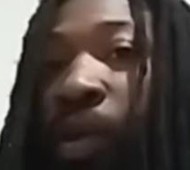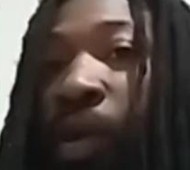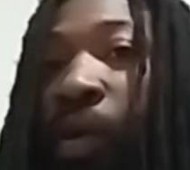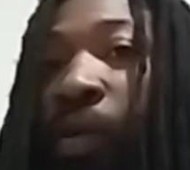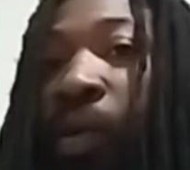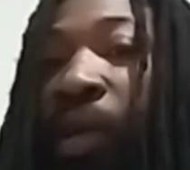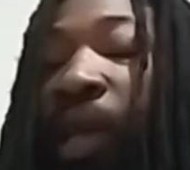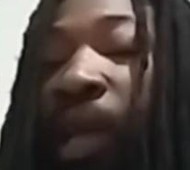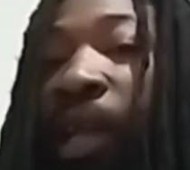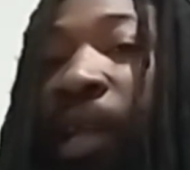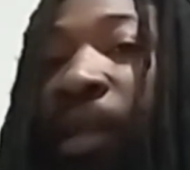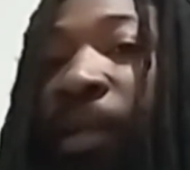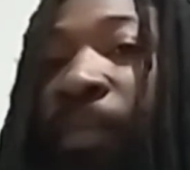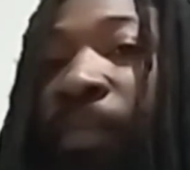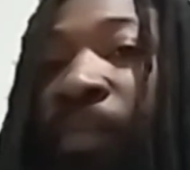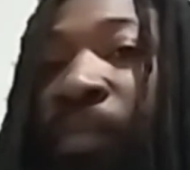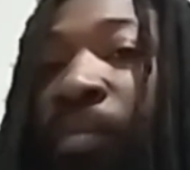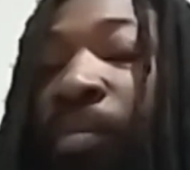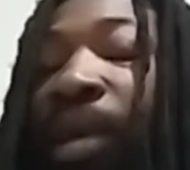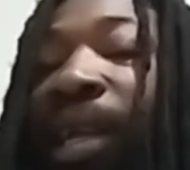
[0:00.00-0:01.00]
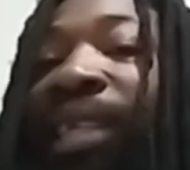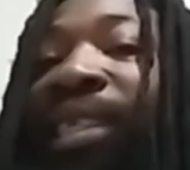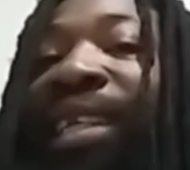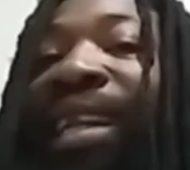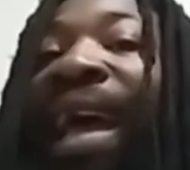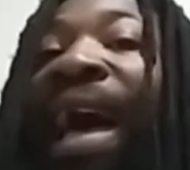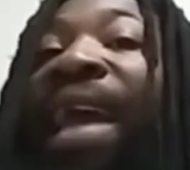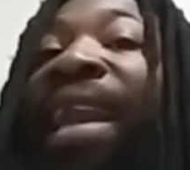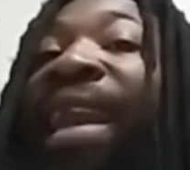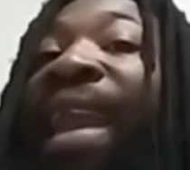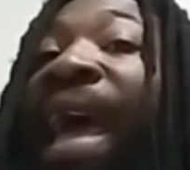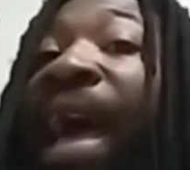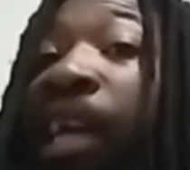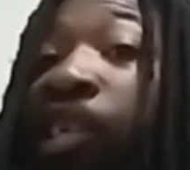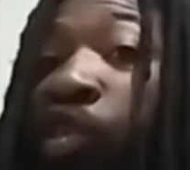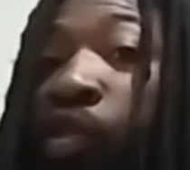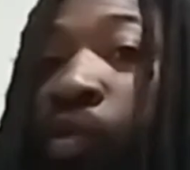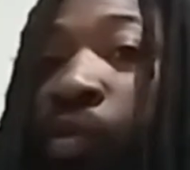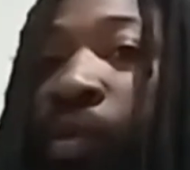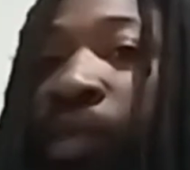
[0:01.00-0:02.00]
Okay? But it's not
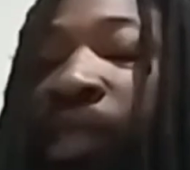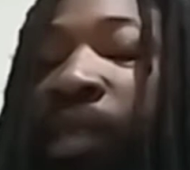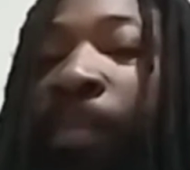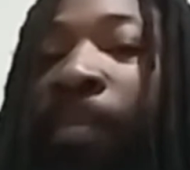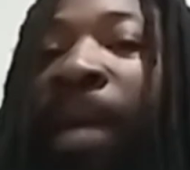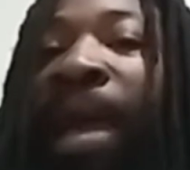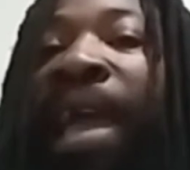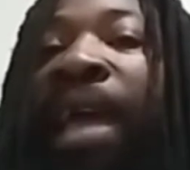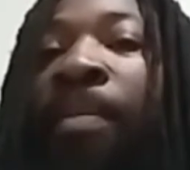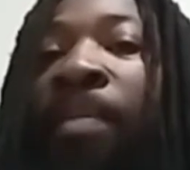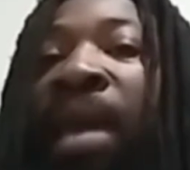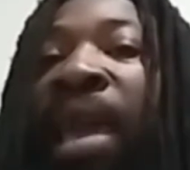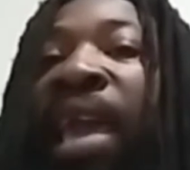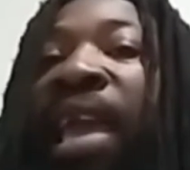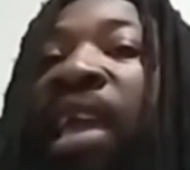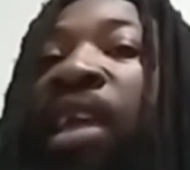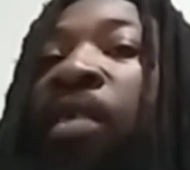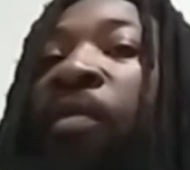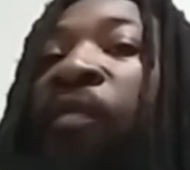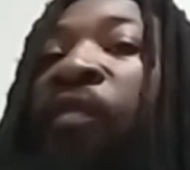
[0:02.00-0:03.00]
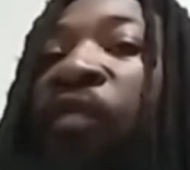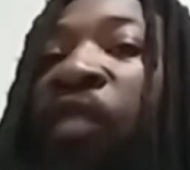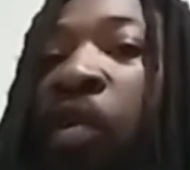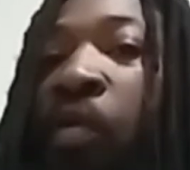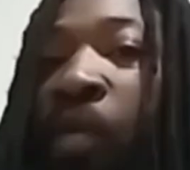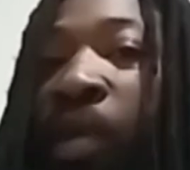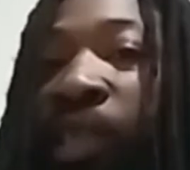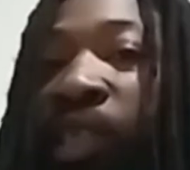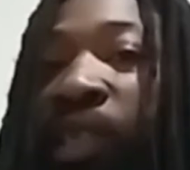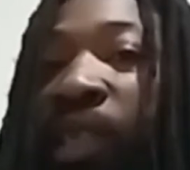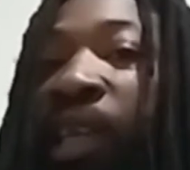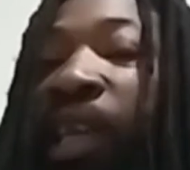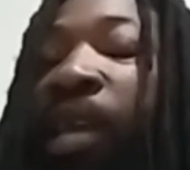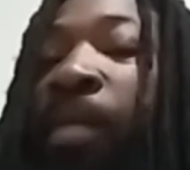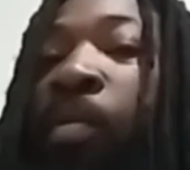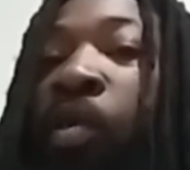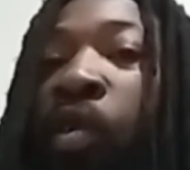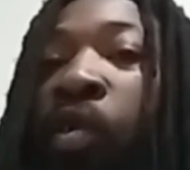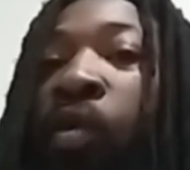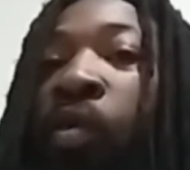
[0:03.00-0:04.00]
natural. It's a man-made interference, a
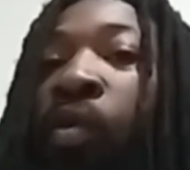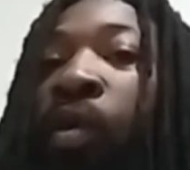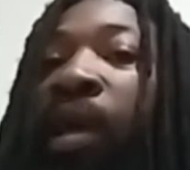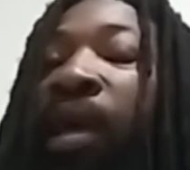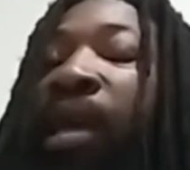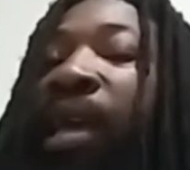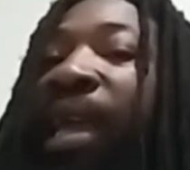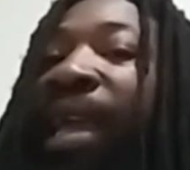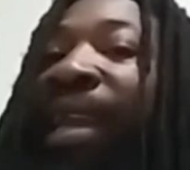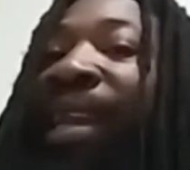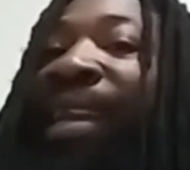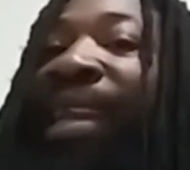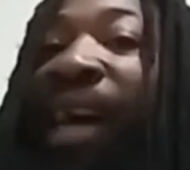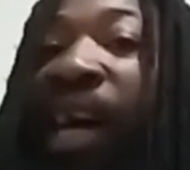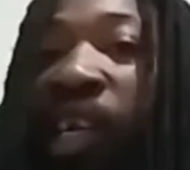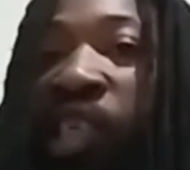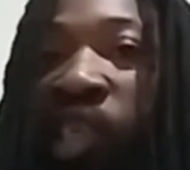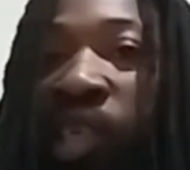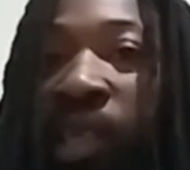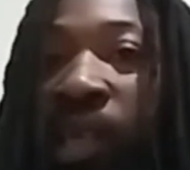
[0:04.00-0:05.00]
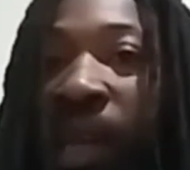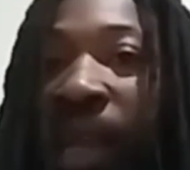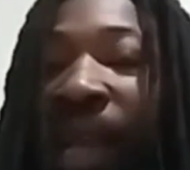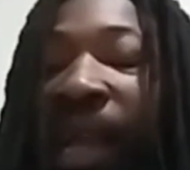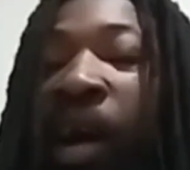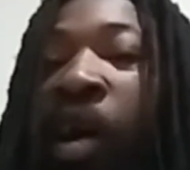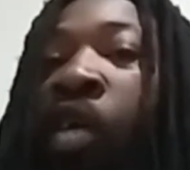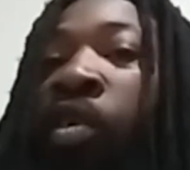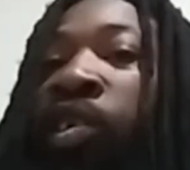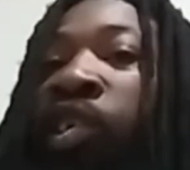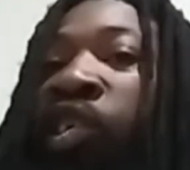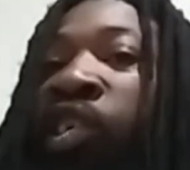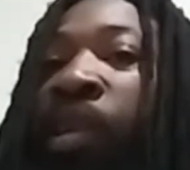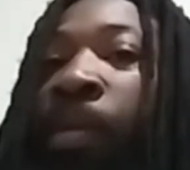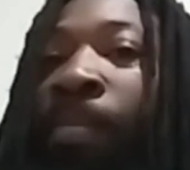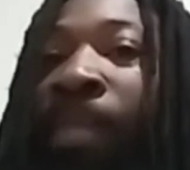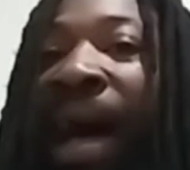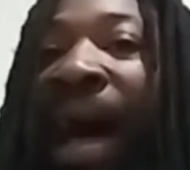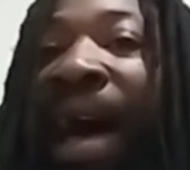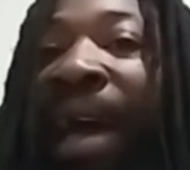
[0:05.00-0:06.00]
chemical induction that causes
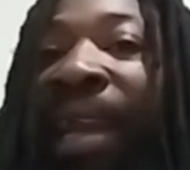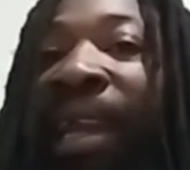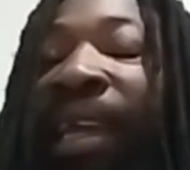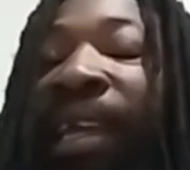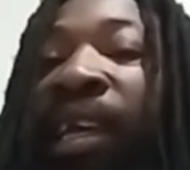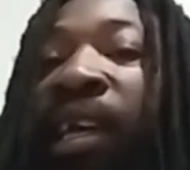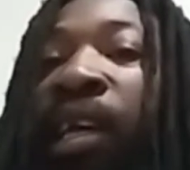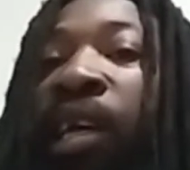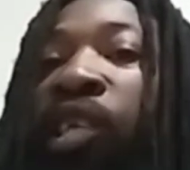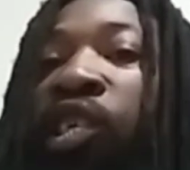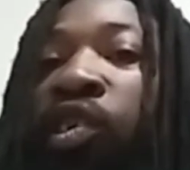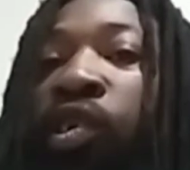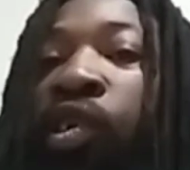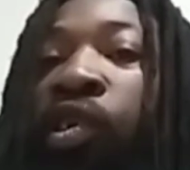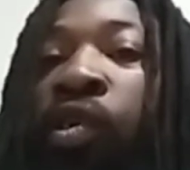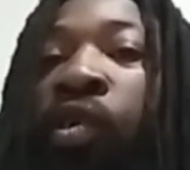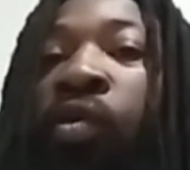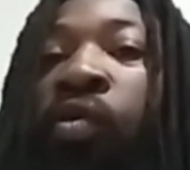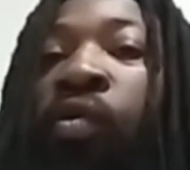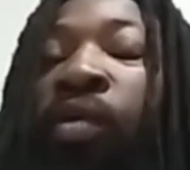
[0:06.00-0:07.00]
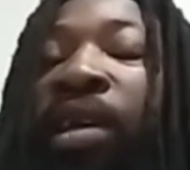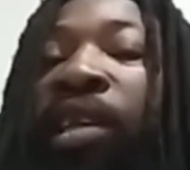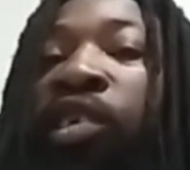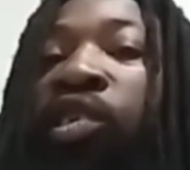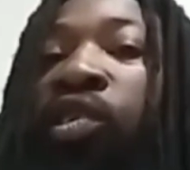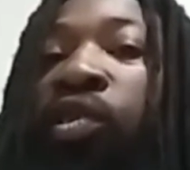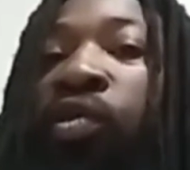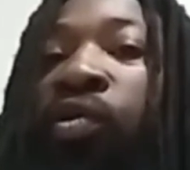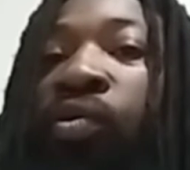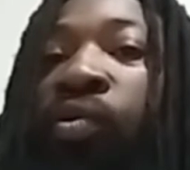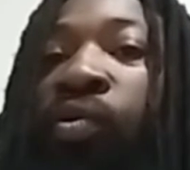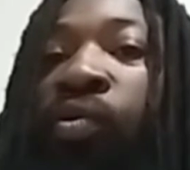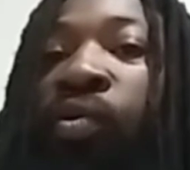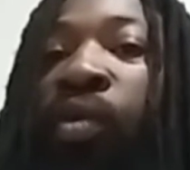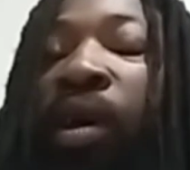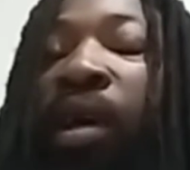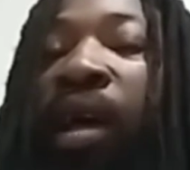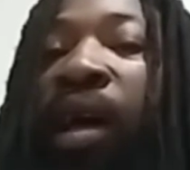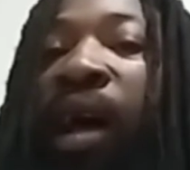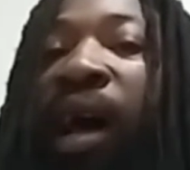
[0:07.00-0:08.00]
the body to go
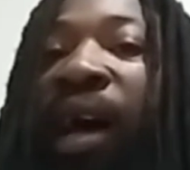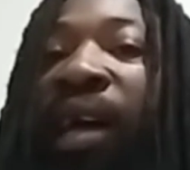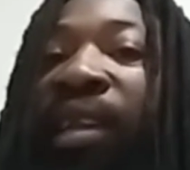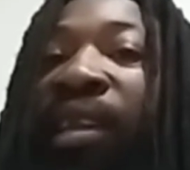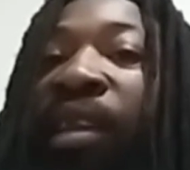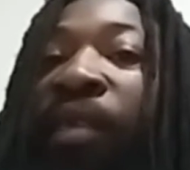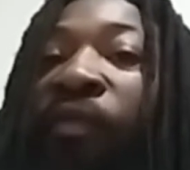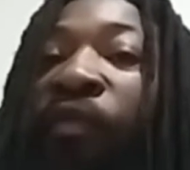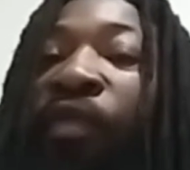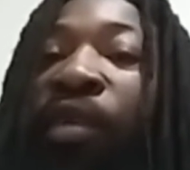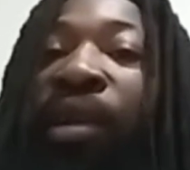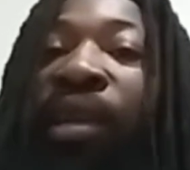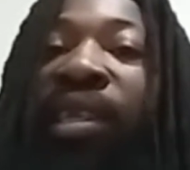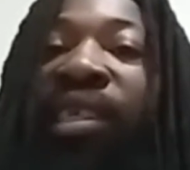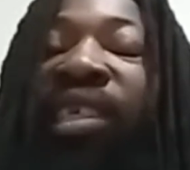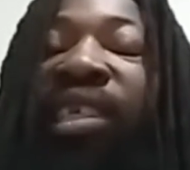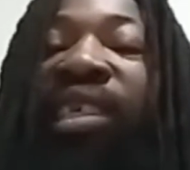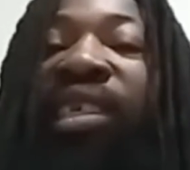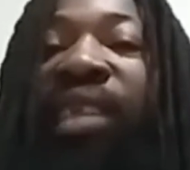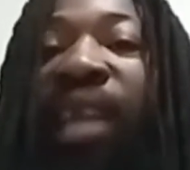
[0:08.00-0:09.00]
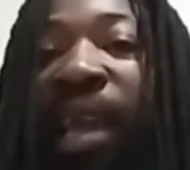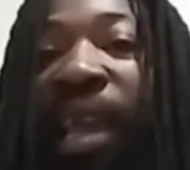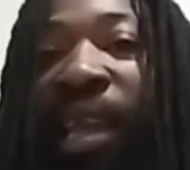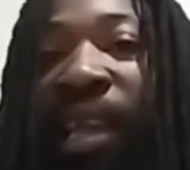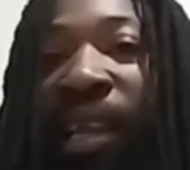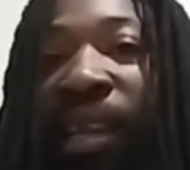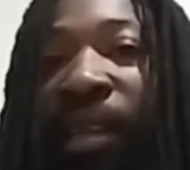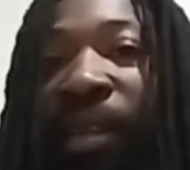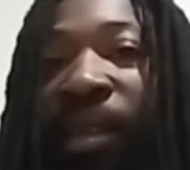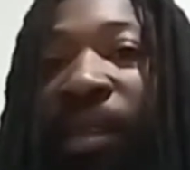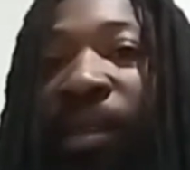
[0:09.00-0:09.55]
into a different state.